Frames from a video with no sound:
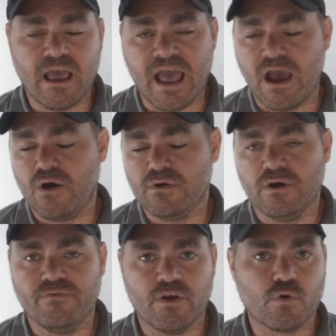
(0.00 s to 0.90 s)
out
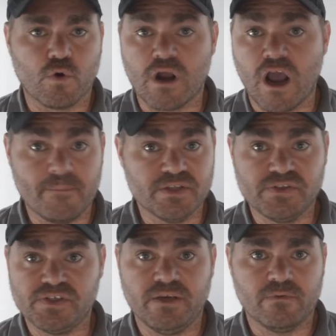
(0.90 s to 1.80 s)
of their core
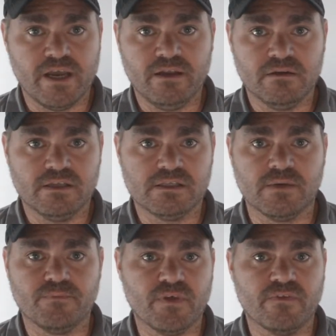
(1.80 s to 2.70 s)
competency, right? It's
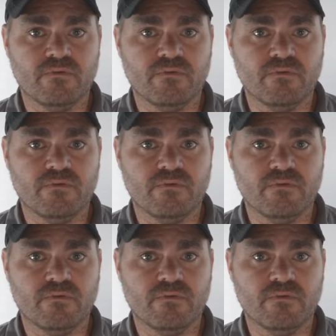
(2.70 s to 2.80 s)
something,